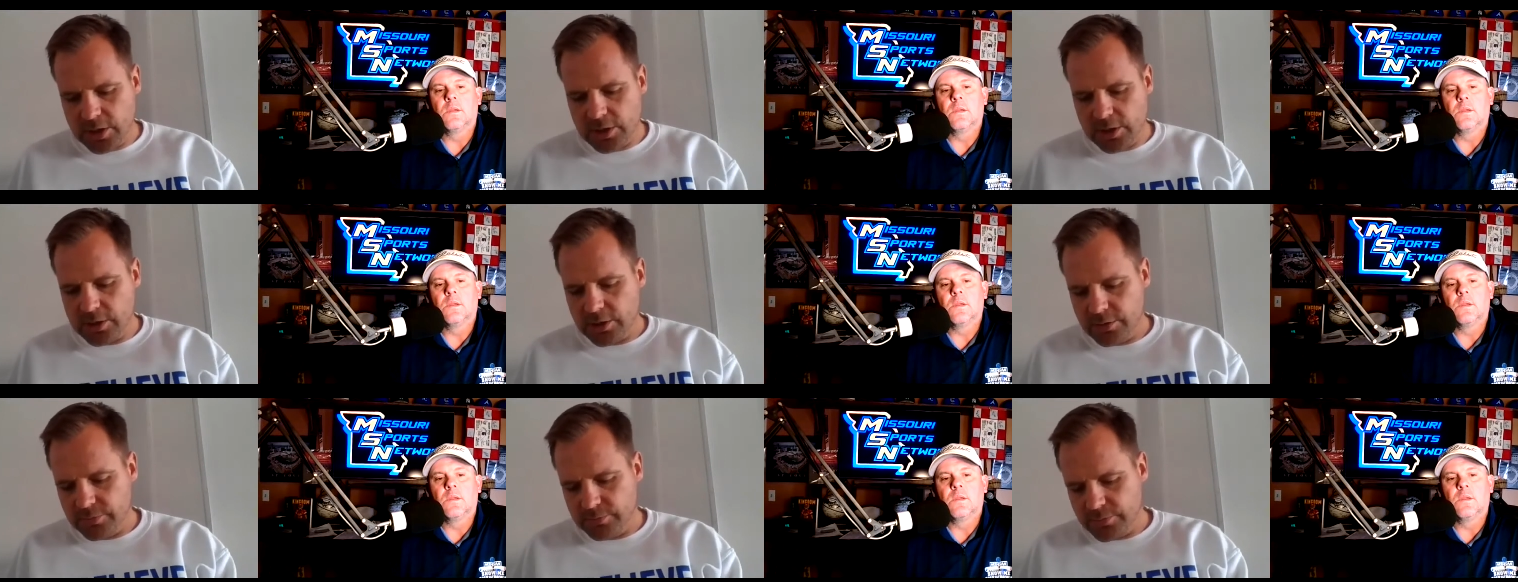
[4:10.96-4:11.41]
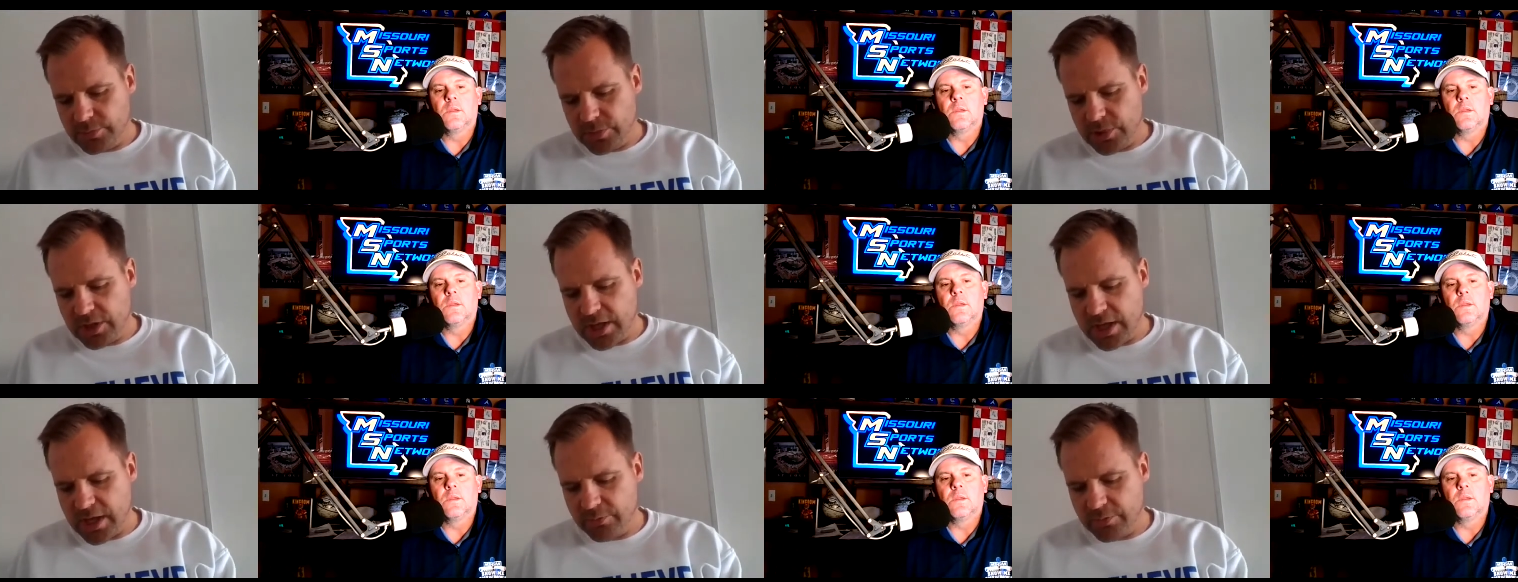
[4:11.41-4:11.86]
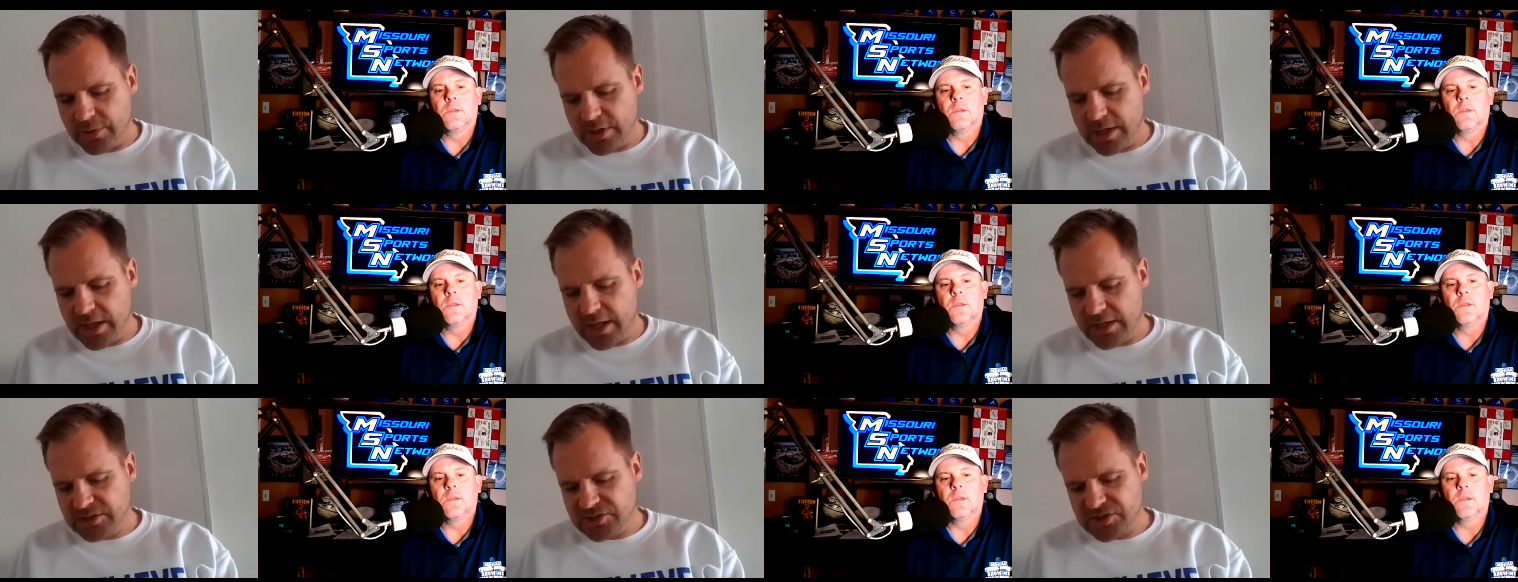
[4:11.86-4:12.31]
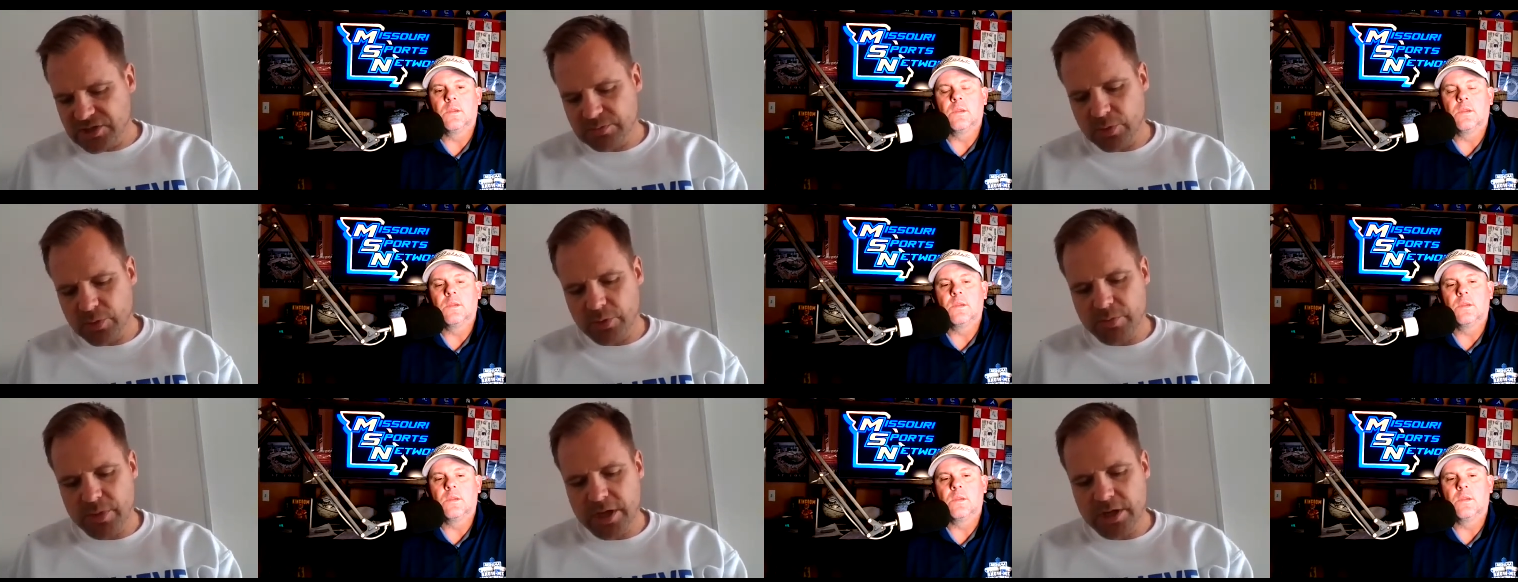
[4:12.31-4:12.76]
Speaker 1: um, you can't regain some
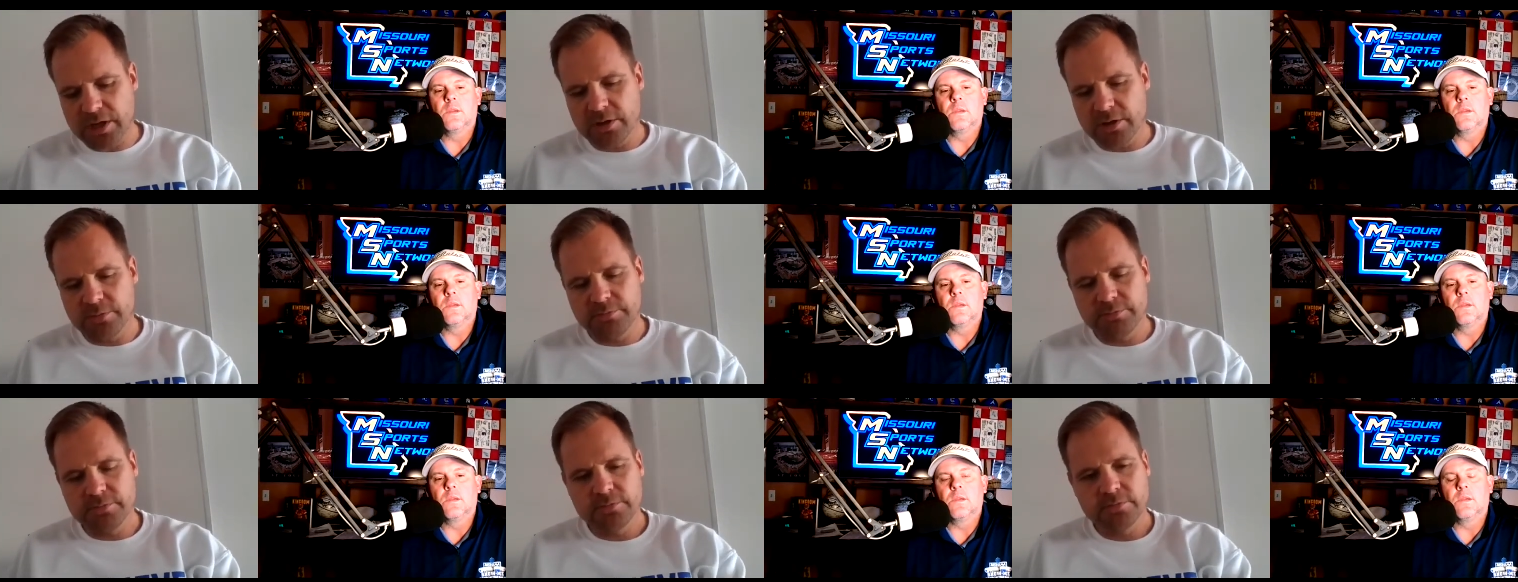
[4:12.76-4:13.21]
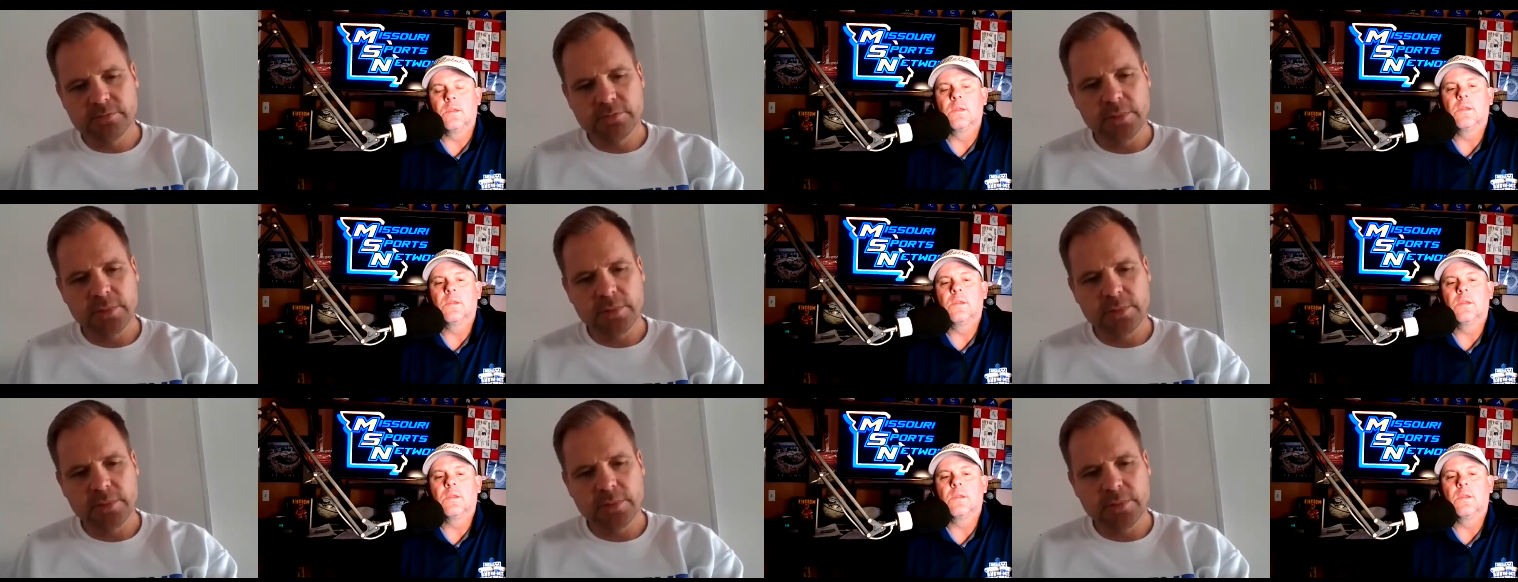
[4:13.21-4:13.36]
momentum.